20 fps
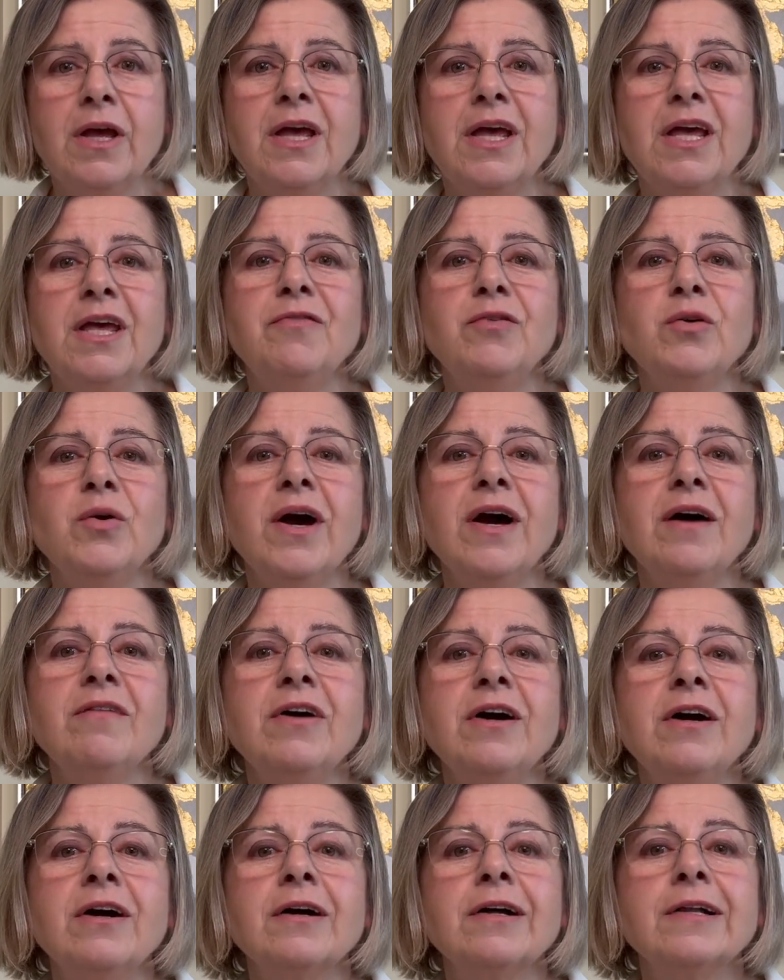If you have
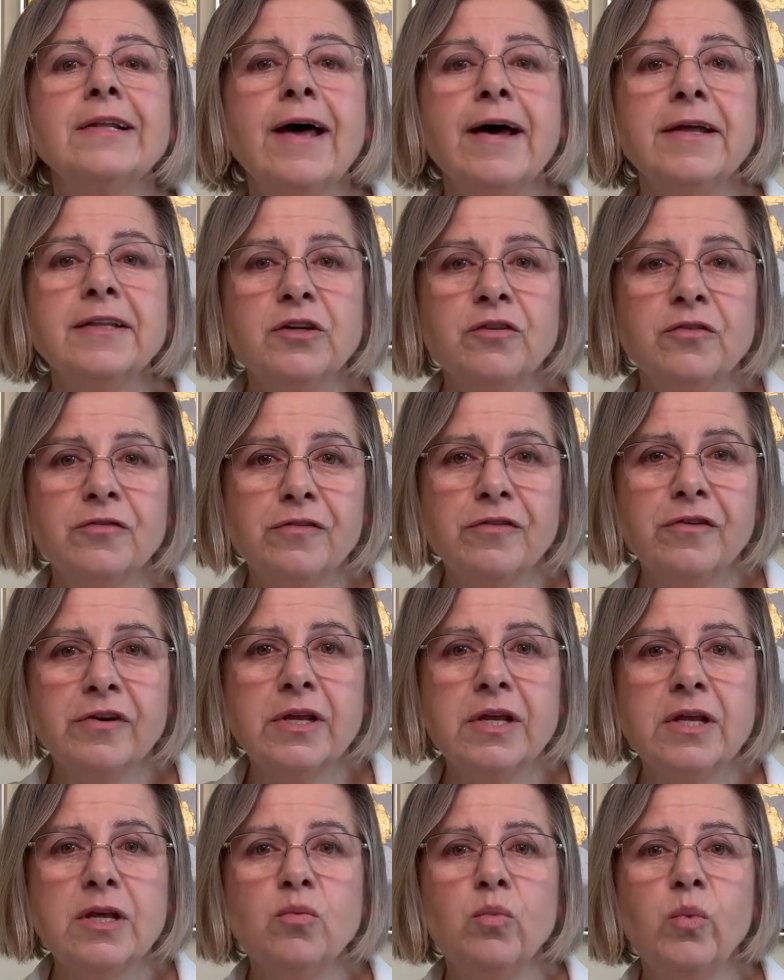a
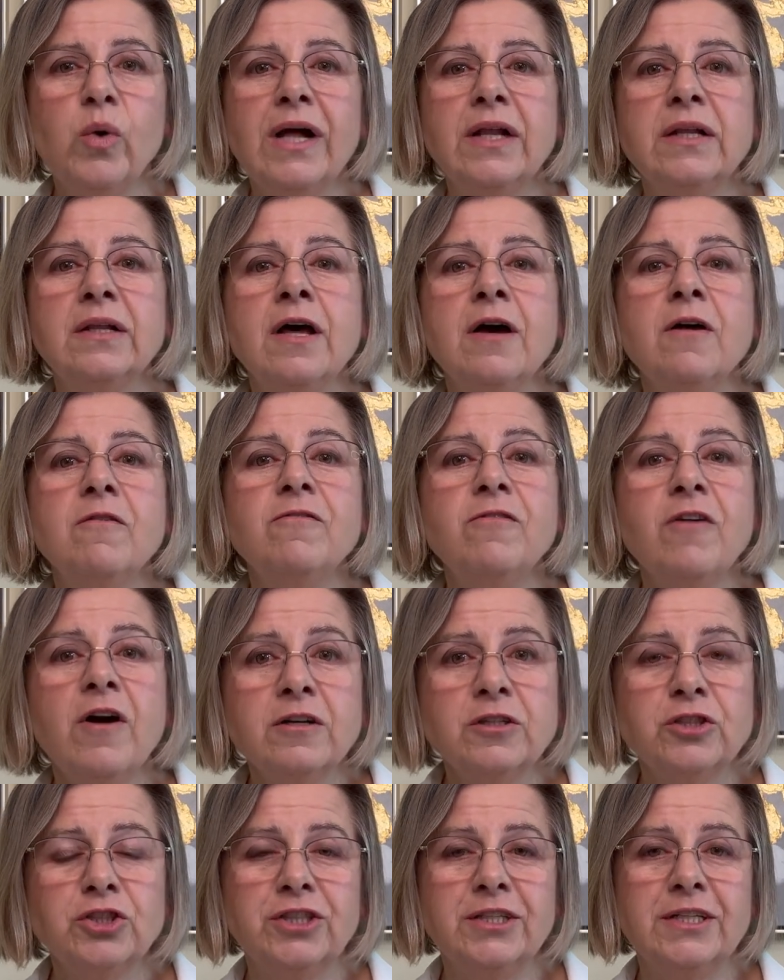clutter-free,
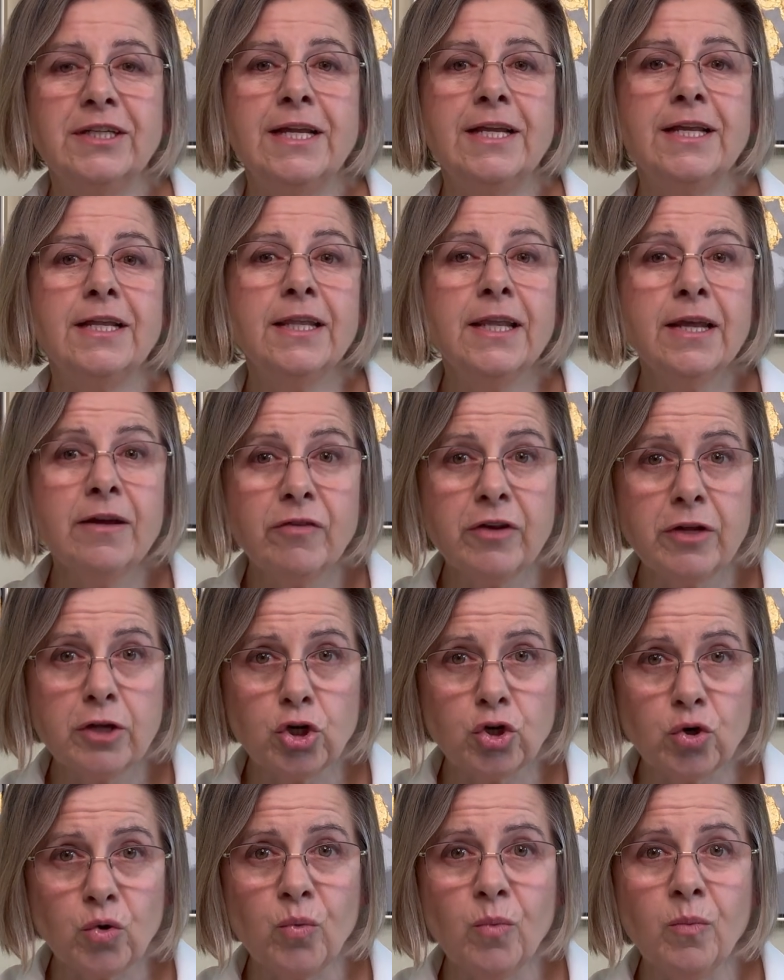well-functioning living
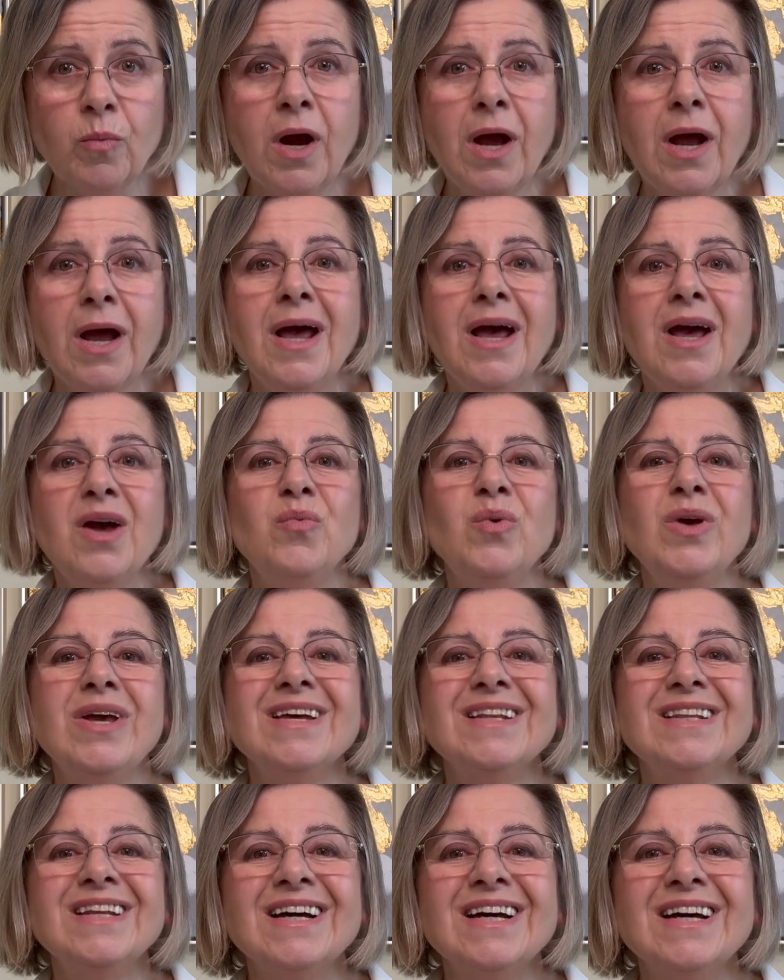room, we
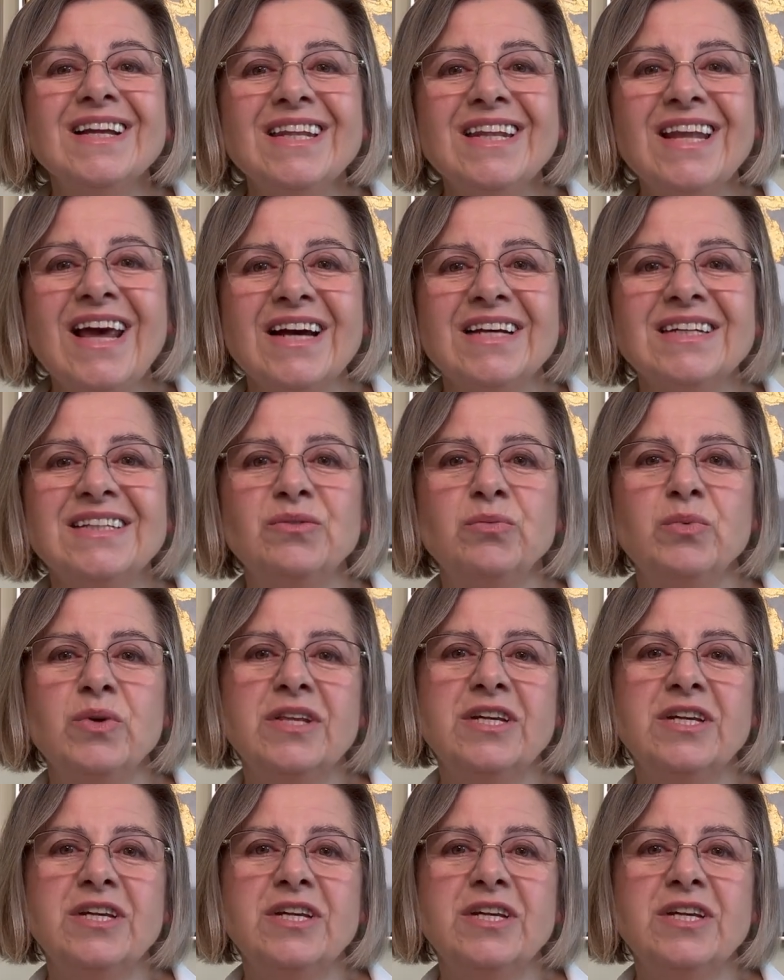can connect with